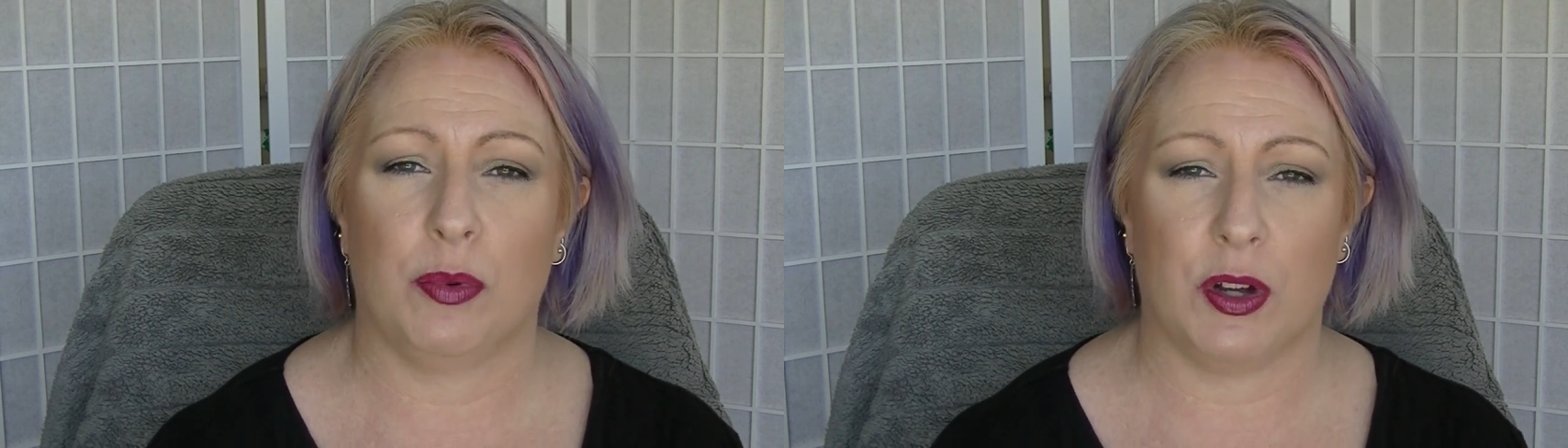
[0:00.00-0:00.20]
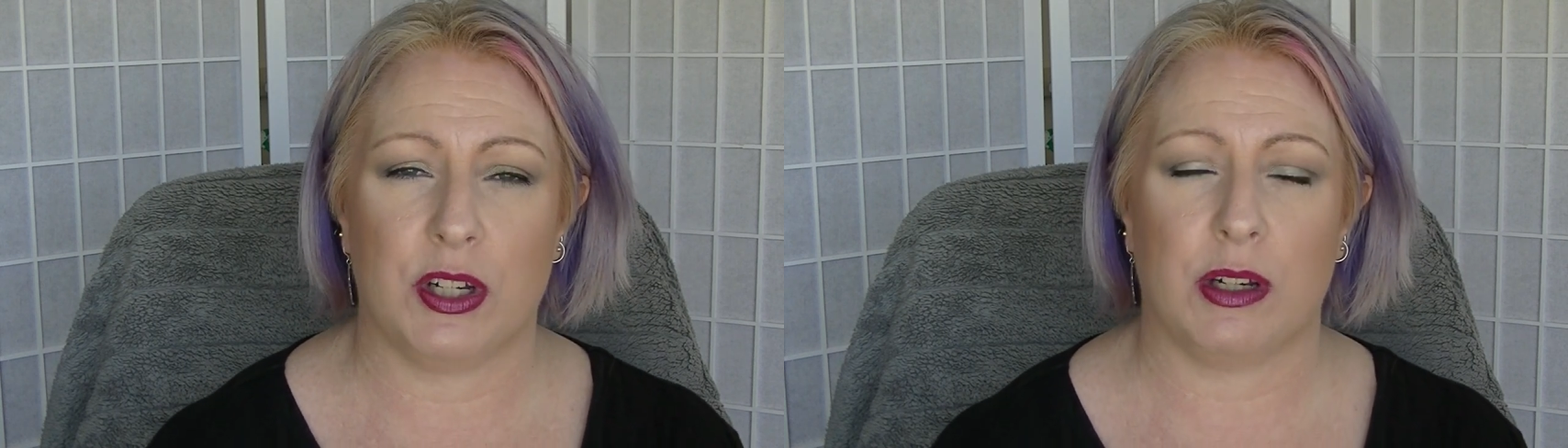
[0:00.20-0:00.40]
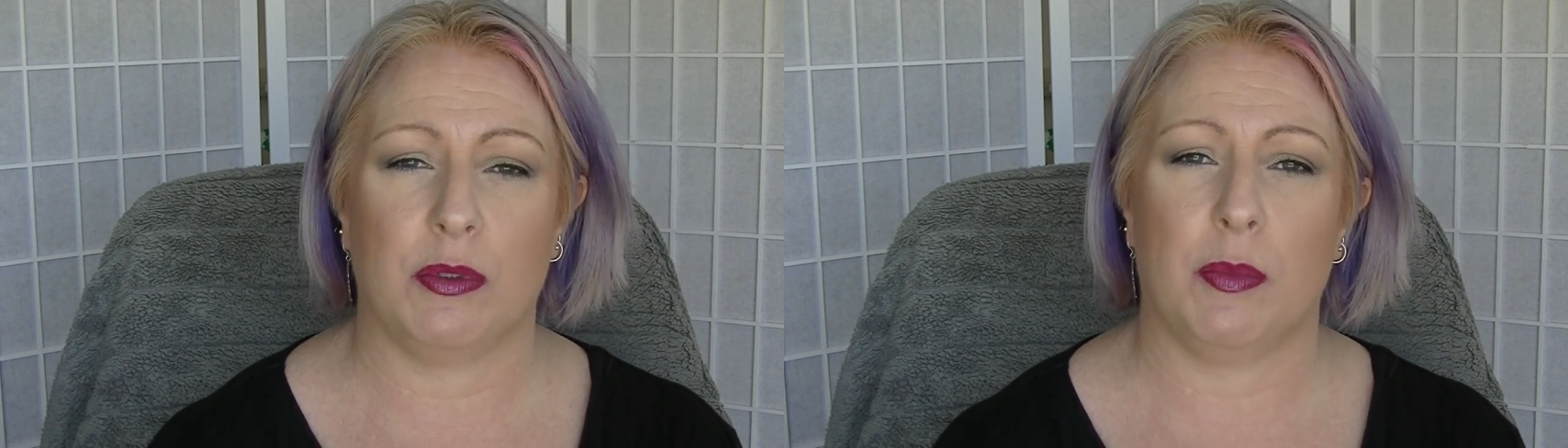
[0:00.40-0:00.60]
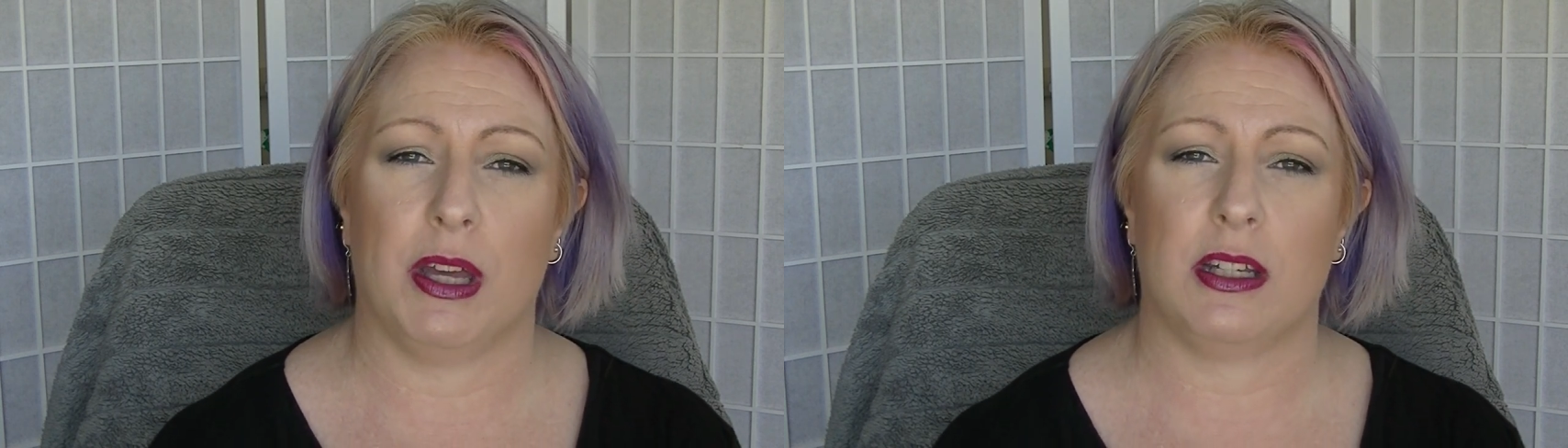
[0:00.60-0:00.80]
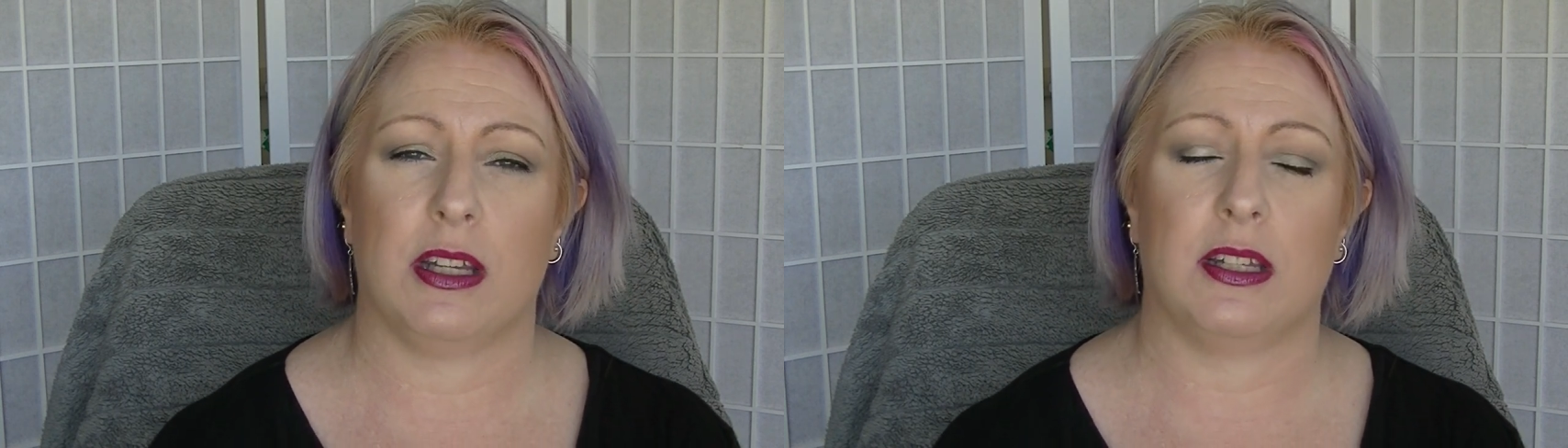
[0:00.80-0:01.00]
project with the
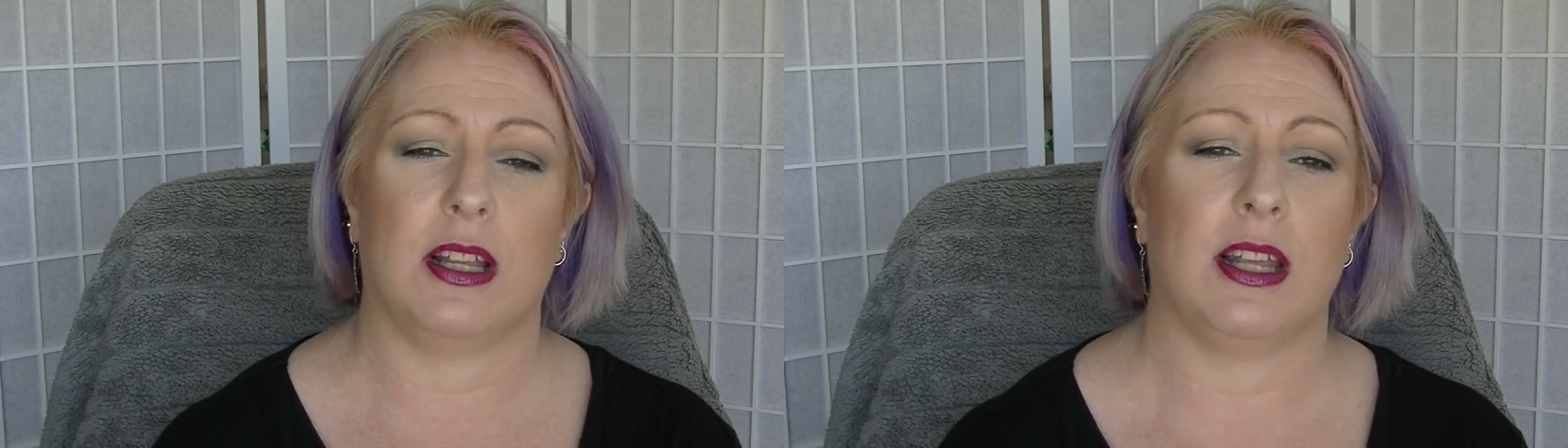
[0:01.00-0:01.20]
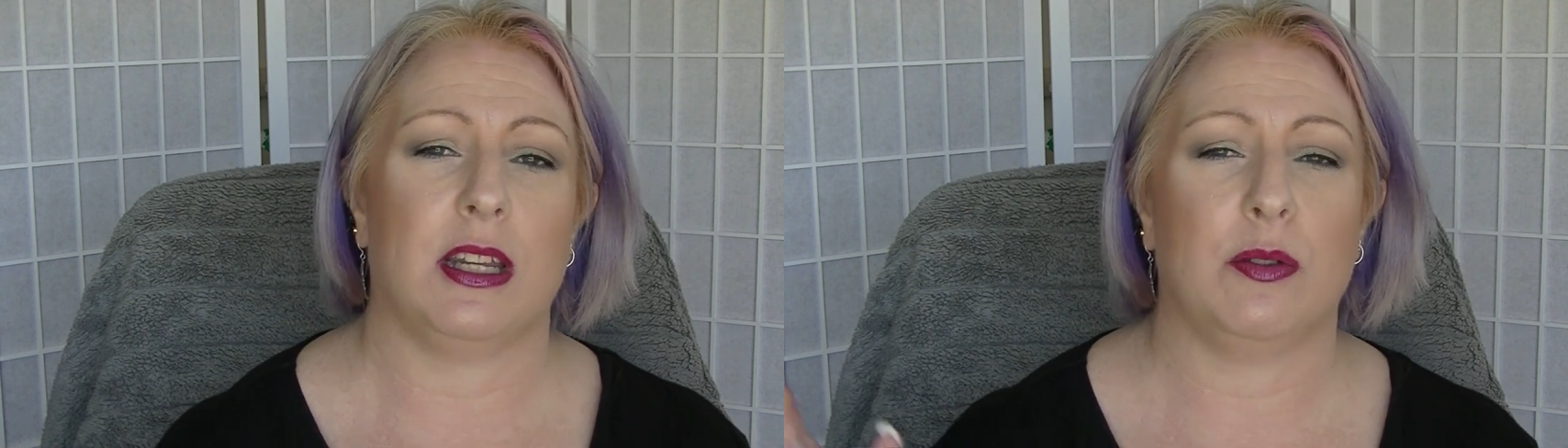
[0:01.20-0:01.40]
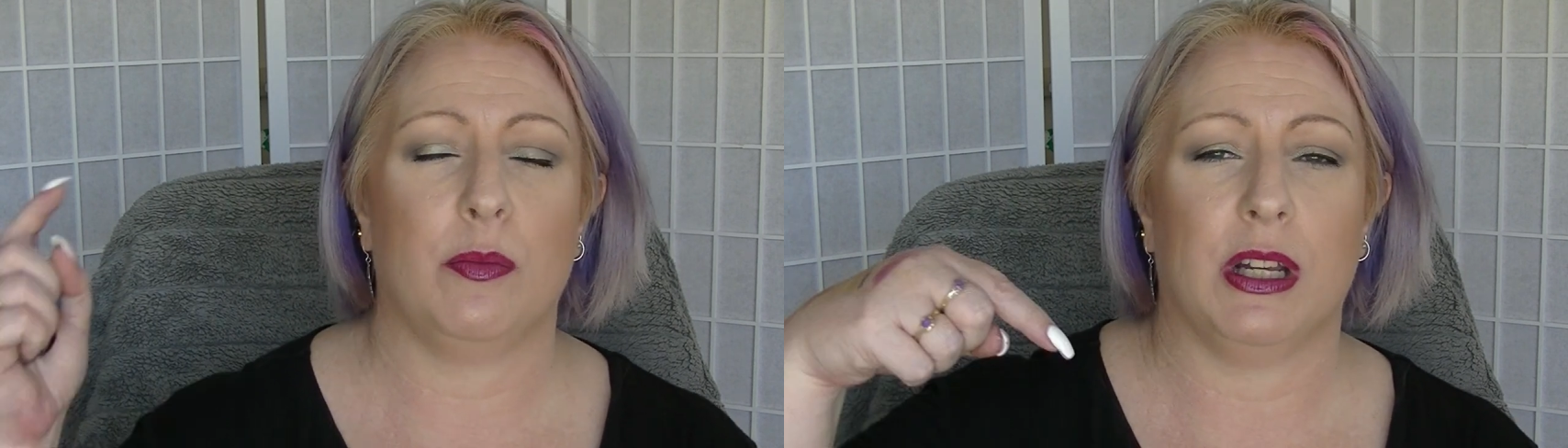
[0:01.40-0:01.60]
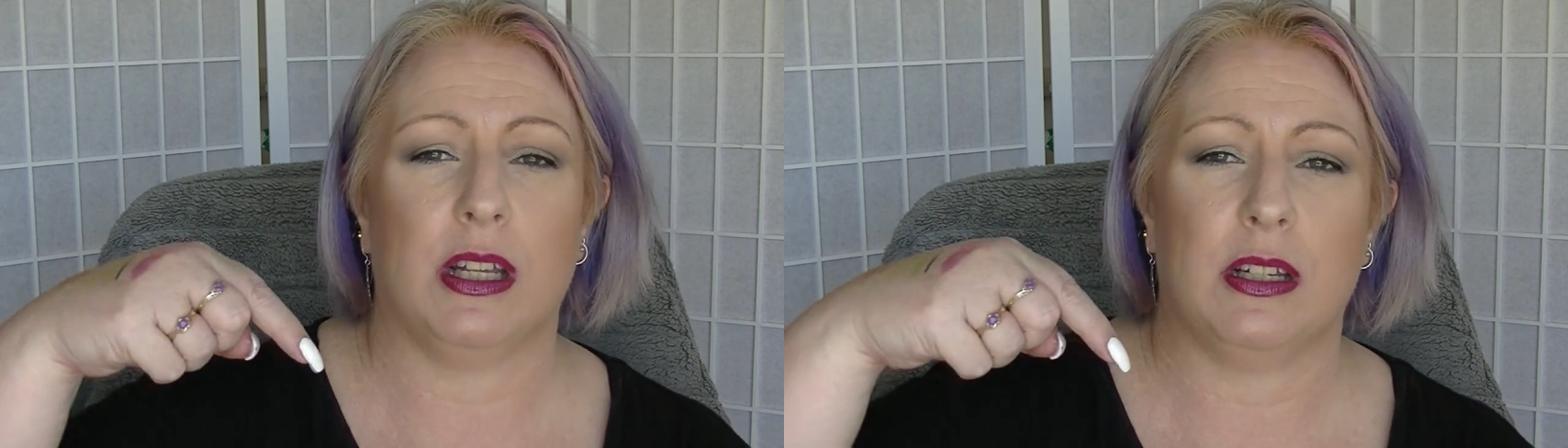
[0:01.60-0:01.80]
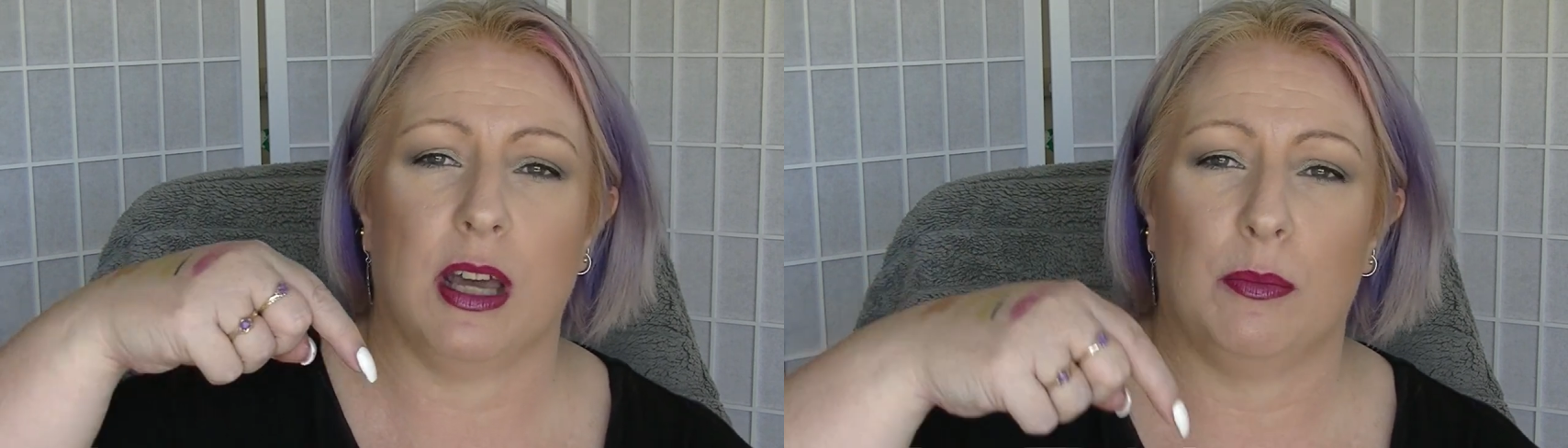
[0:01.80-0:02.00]
Pantastic Ladies will be
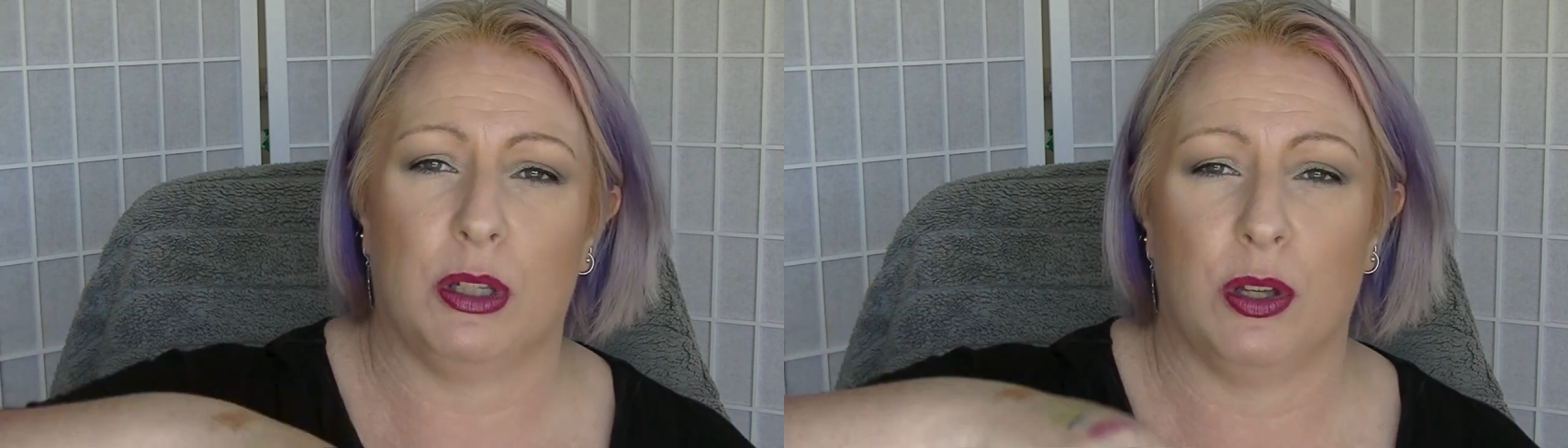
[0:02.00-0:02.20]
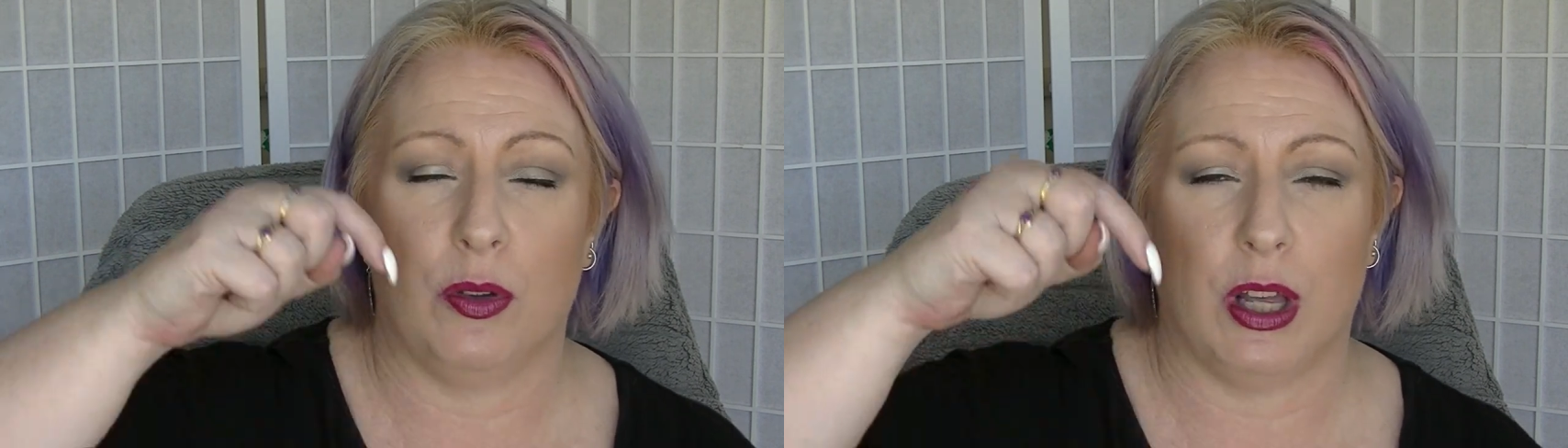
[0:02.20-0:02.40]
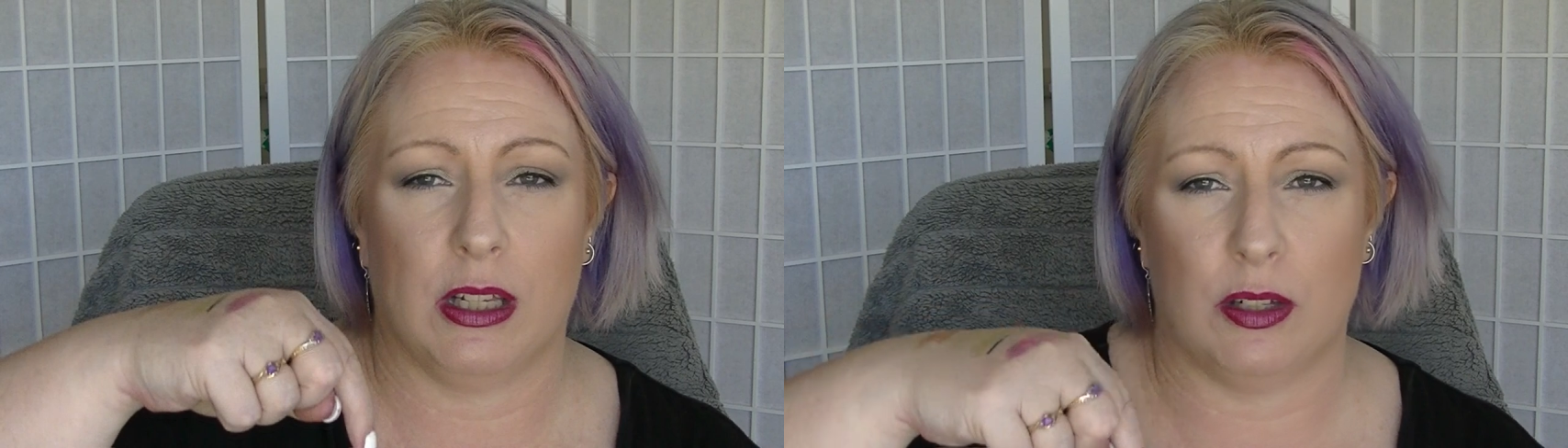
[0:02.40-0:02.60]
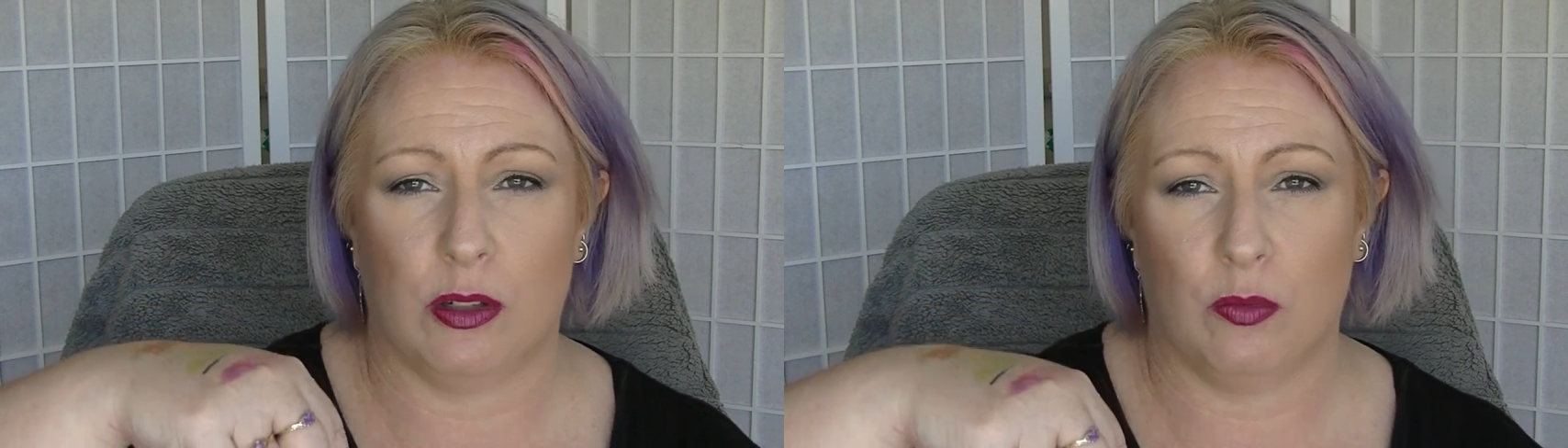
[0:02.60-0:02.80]
linked down below, as